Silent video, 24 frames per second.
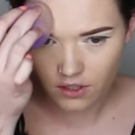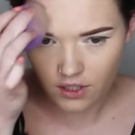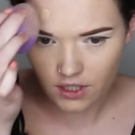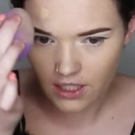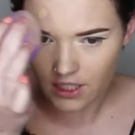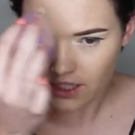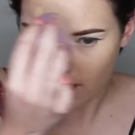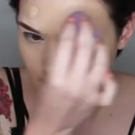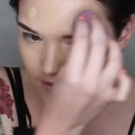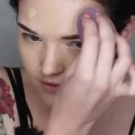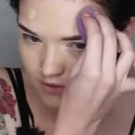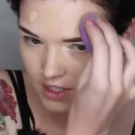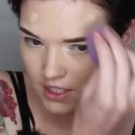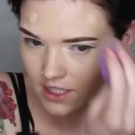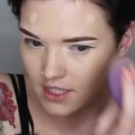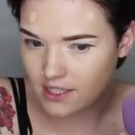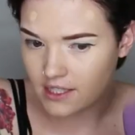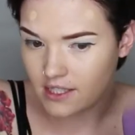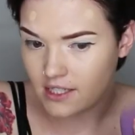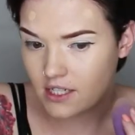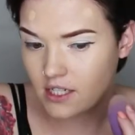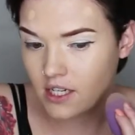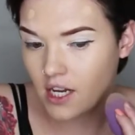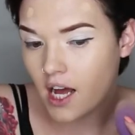the evening
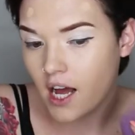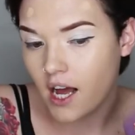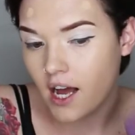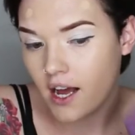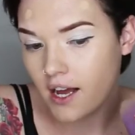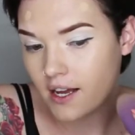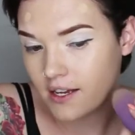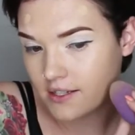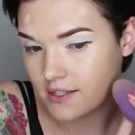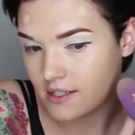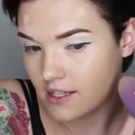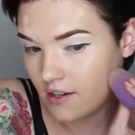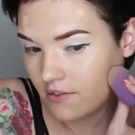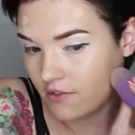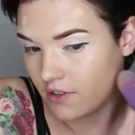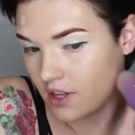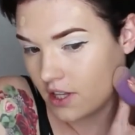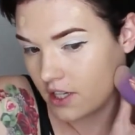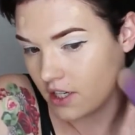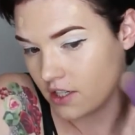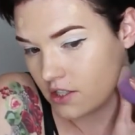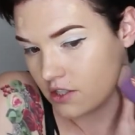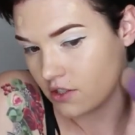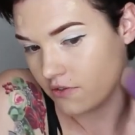is nice,
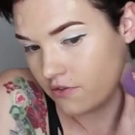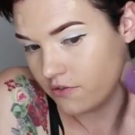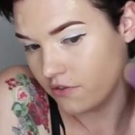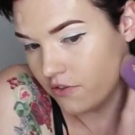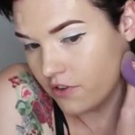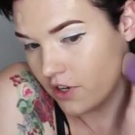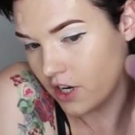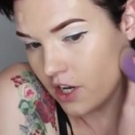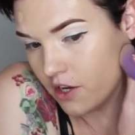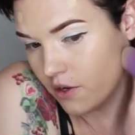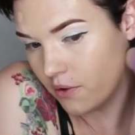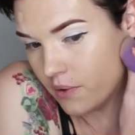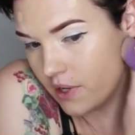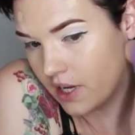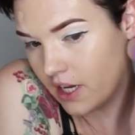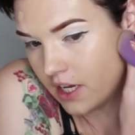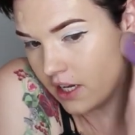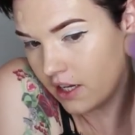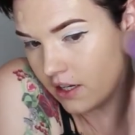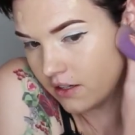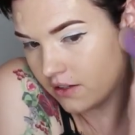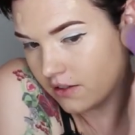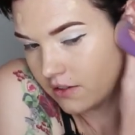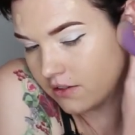everything is
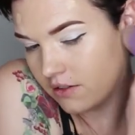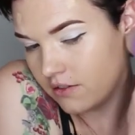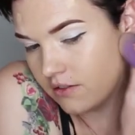flowing.